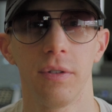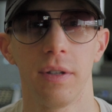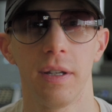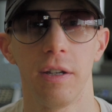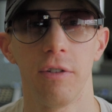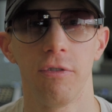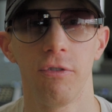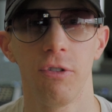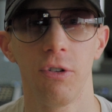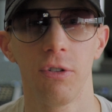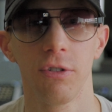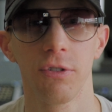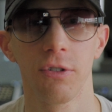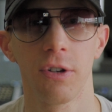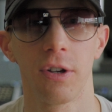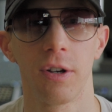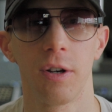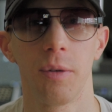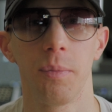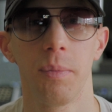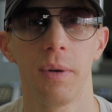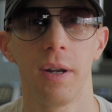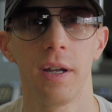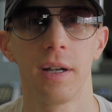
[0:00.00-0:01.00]
a false
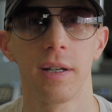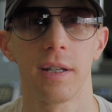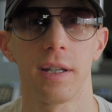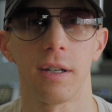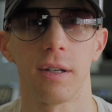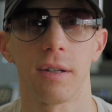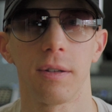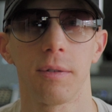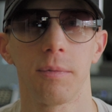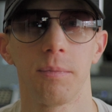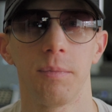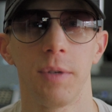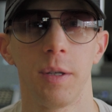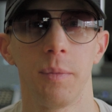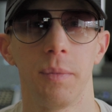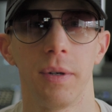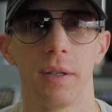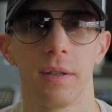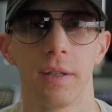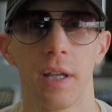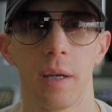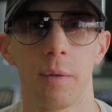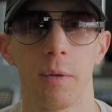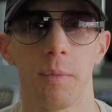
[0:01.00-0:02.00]
color plugin made by
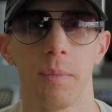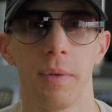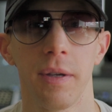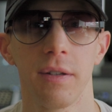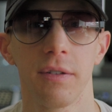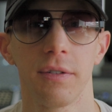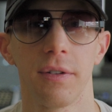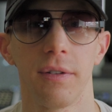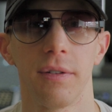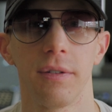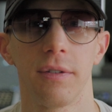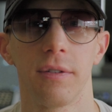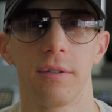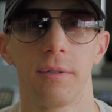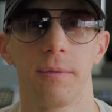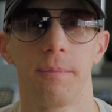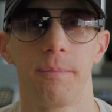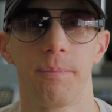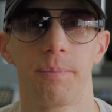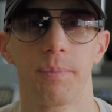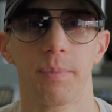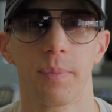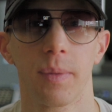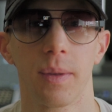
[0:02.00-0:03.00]
Time and Pixels,
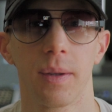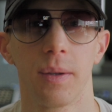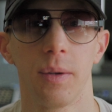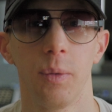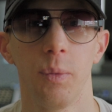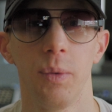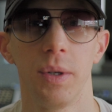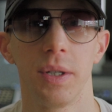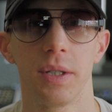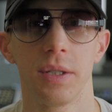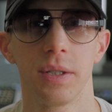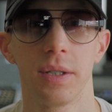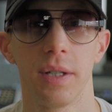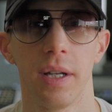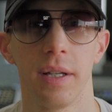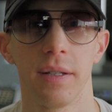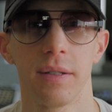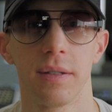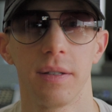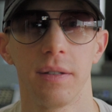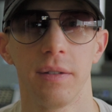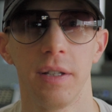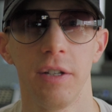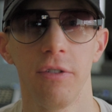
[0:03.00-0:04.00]
which has
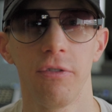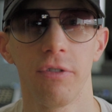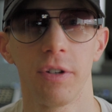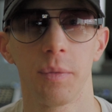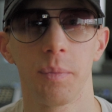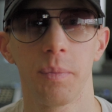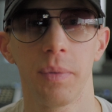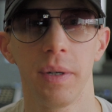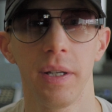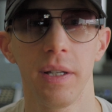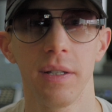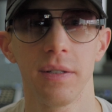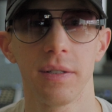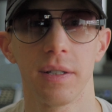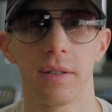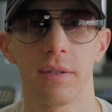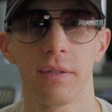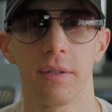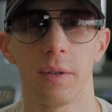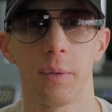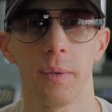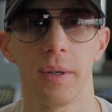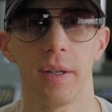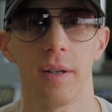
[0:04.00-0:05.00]
different
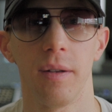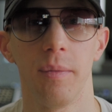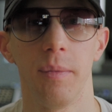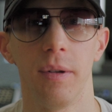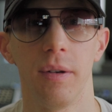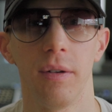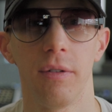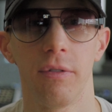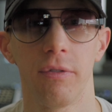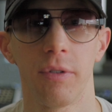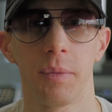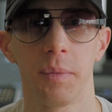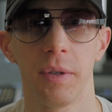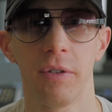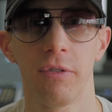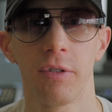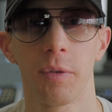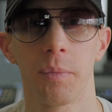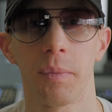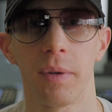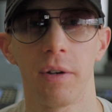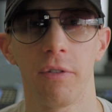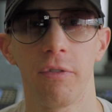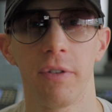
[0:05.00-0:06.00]
presets available from different
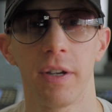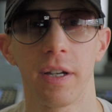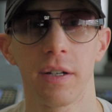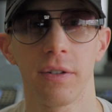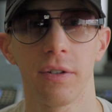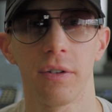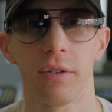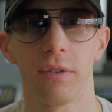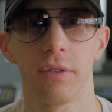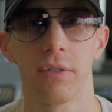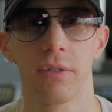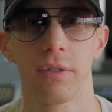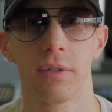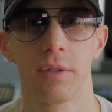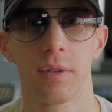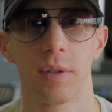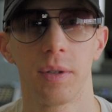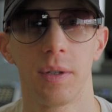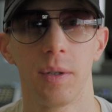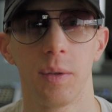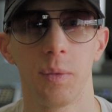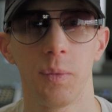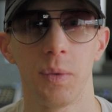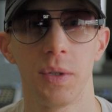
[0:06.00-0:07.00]
manufacturers,
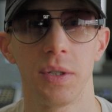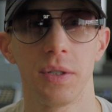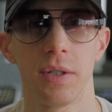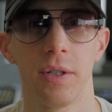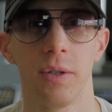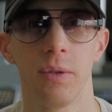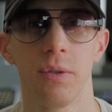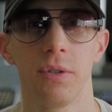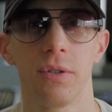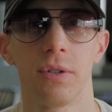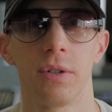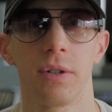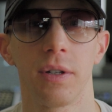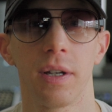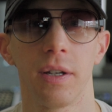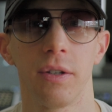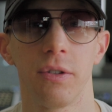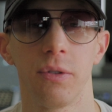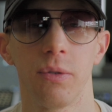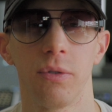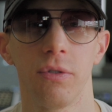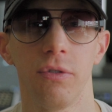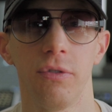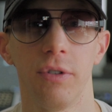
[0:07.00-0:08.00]
which the user can
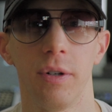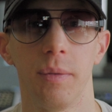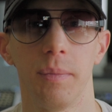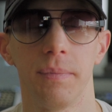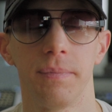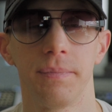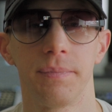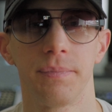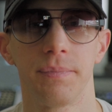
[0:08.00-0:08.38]
choose from.